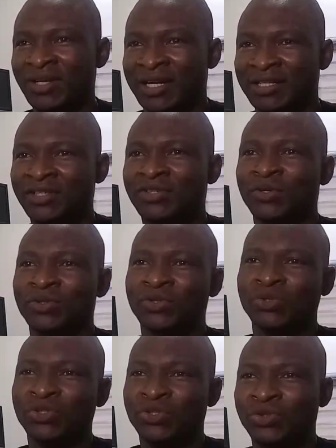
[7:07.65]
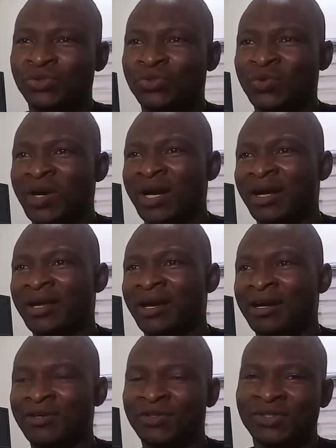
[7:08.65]
And this also is due to high
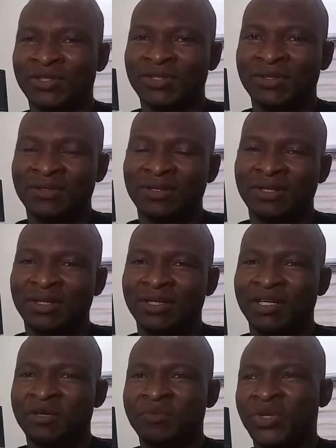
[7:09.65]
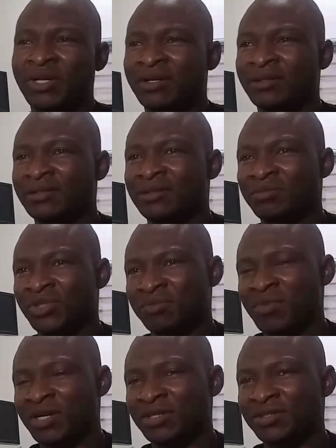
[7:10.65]
acoustic impedance
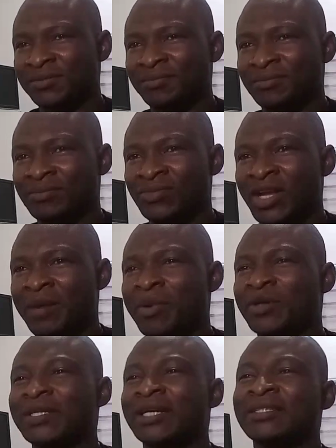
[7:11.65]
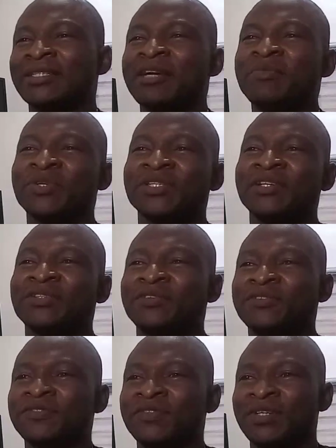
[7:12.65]
mismatch. About 99%
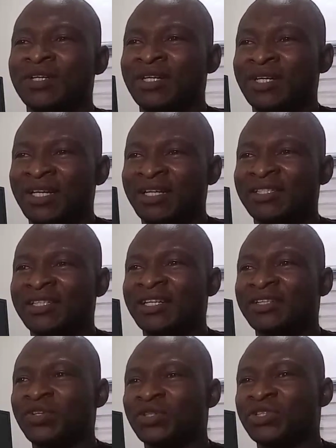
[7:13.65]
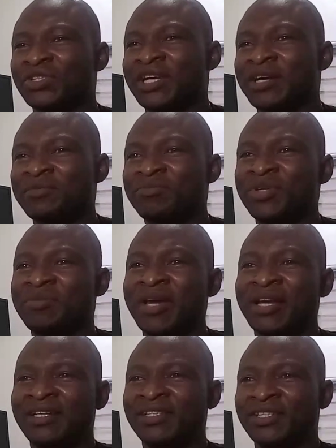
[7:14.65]
of incident ultrasound beam
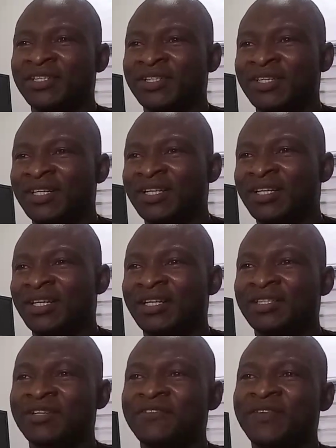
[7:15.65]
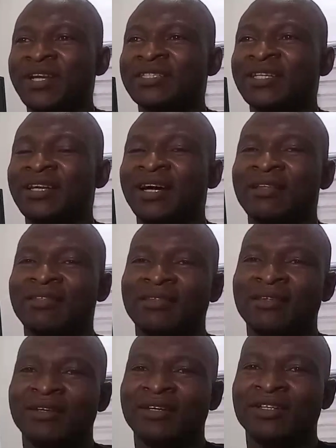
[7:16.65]
energy is reflected at
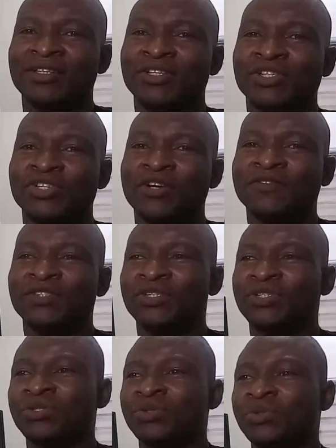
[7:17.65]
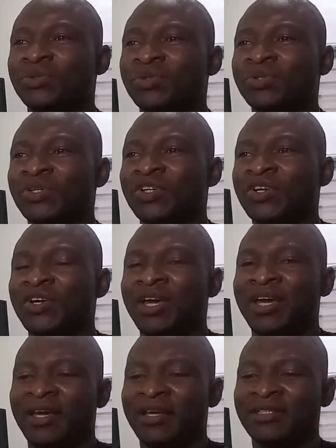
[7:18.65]
the soft tissue
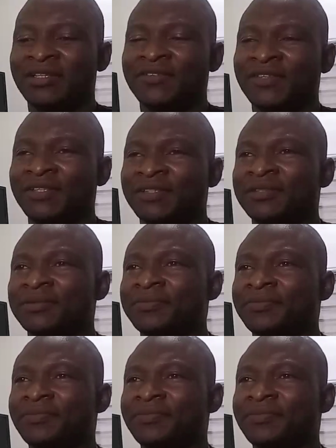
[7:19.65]
air interface.